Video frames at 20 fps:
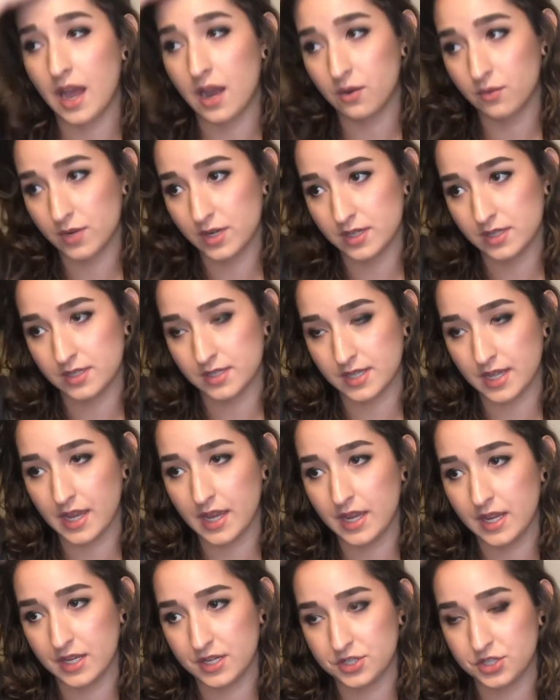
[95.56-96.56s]
That was
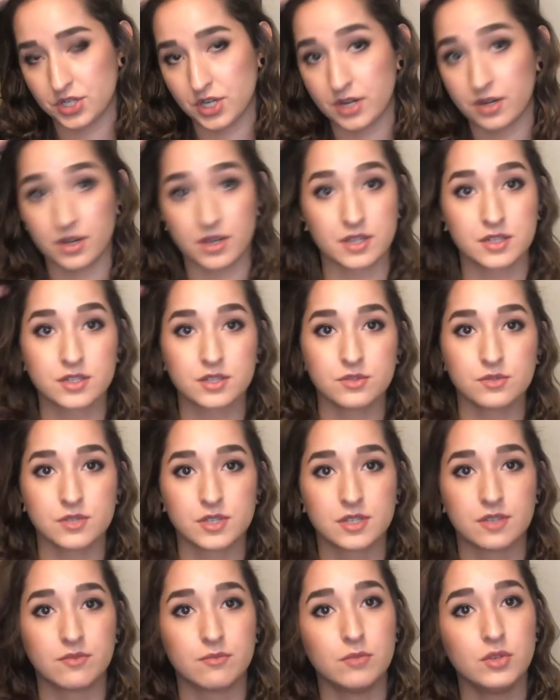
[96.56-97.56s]
a Shudder
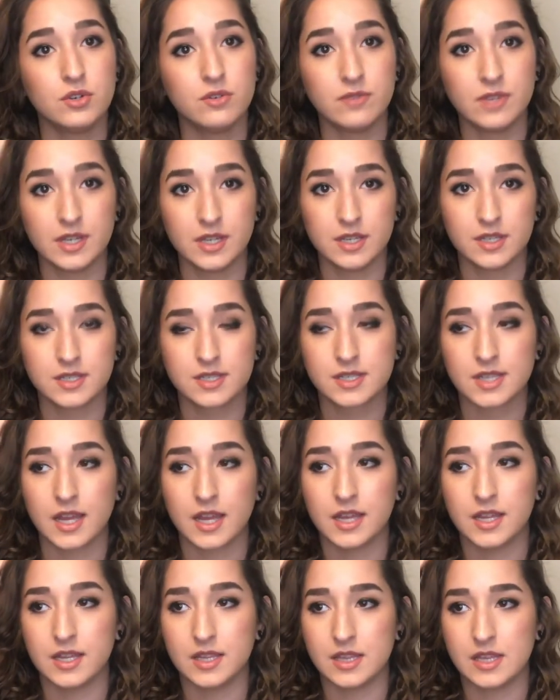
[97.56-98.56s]
exclusive movie
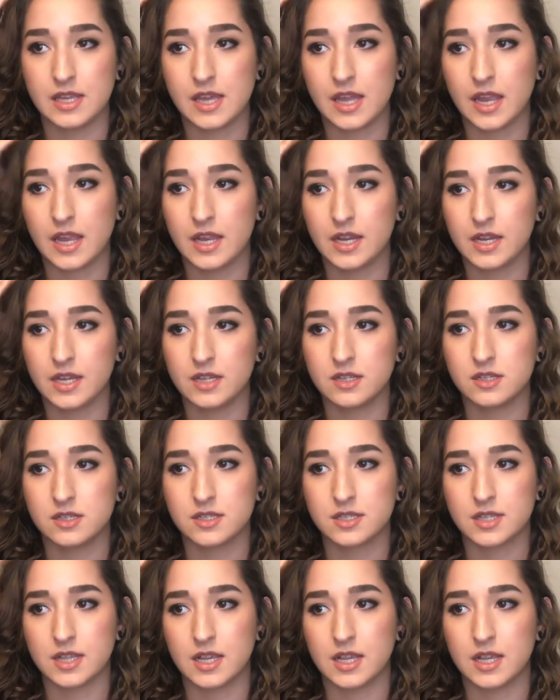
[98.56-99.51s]
set in the 80s,